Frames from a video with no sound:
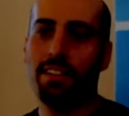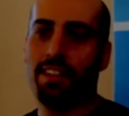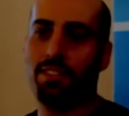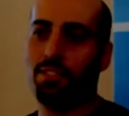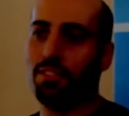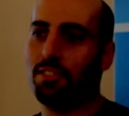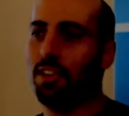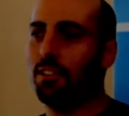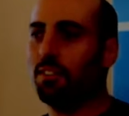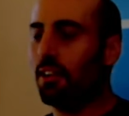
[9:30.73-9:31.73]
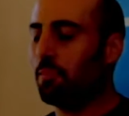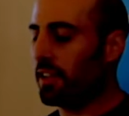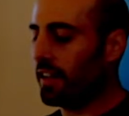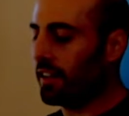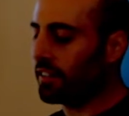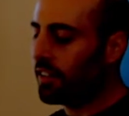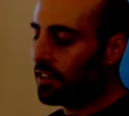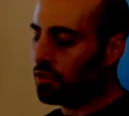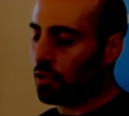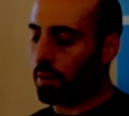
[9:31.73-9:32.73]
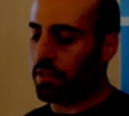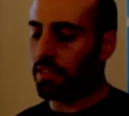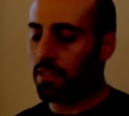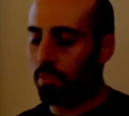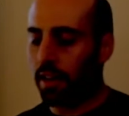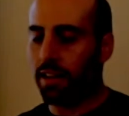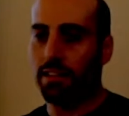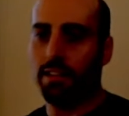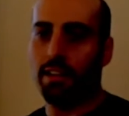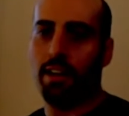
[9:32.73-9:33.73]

That's just, upsetting. So participate.